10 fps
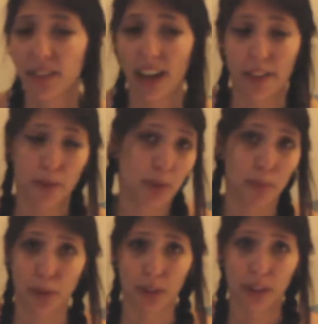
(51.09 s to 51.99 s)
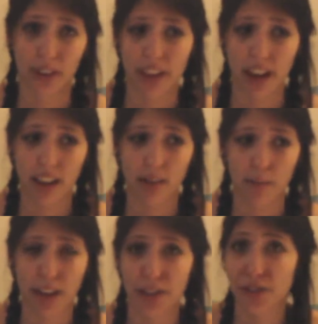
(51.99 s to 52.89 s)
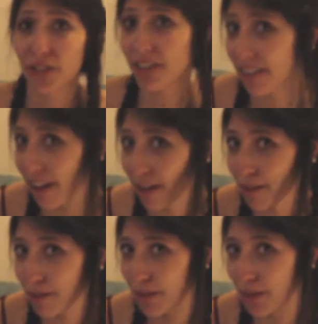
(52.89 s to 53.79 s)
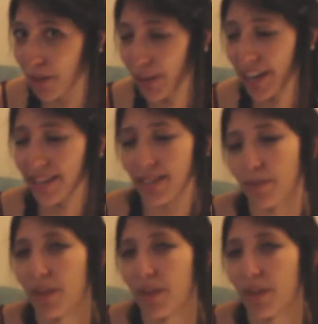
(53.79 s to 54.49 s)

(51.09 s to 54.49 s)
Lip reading: other people or that men shouldn't have rights.